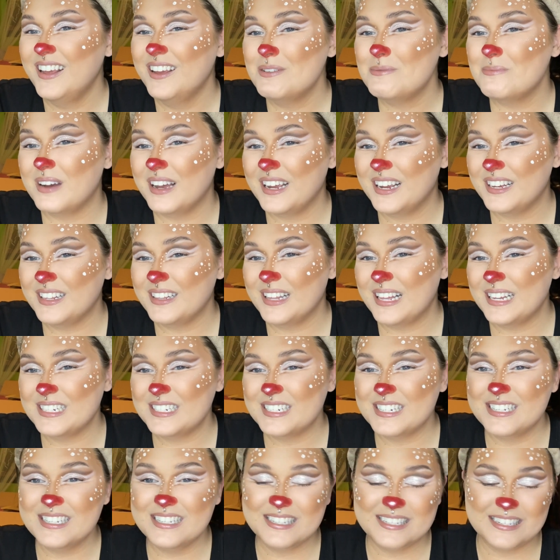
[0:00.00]
my
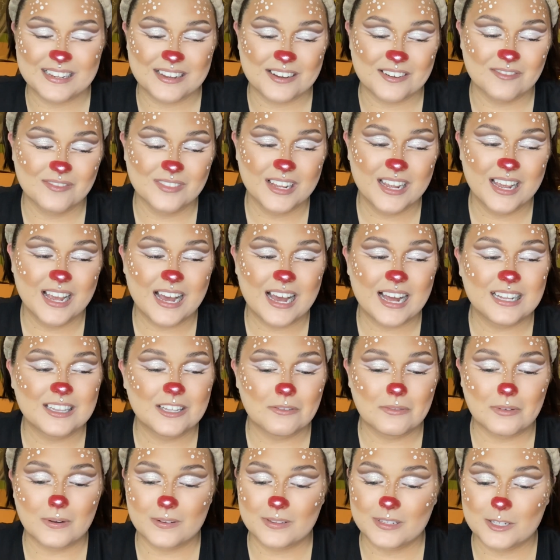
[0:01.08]
collection. So I love
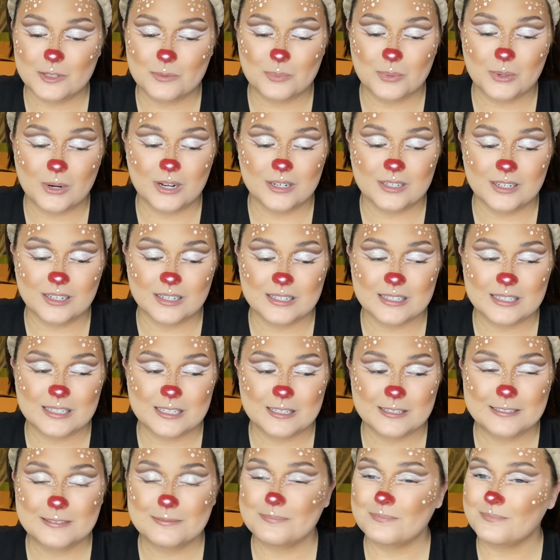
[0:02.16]
all these
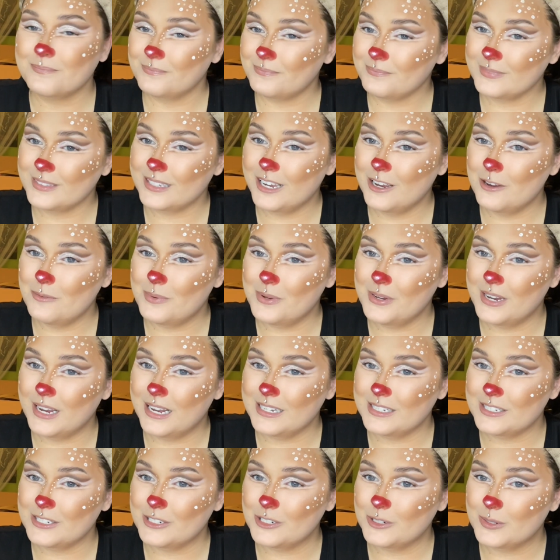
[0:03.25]
products. I hope you
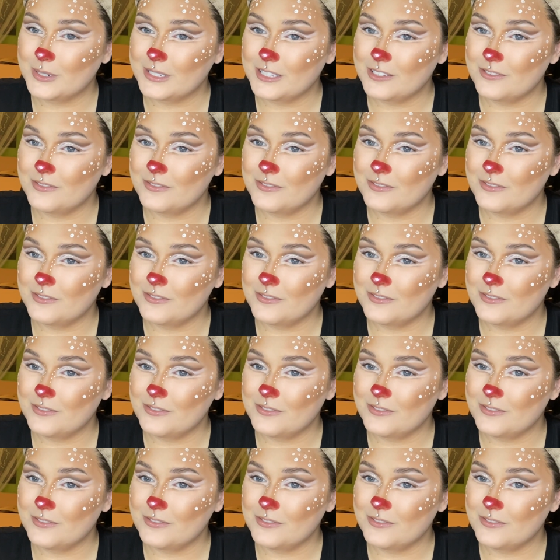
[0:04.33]
guys enjoyed the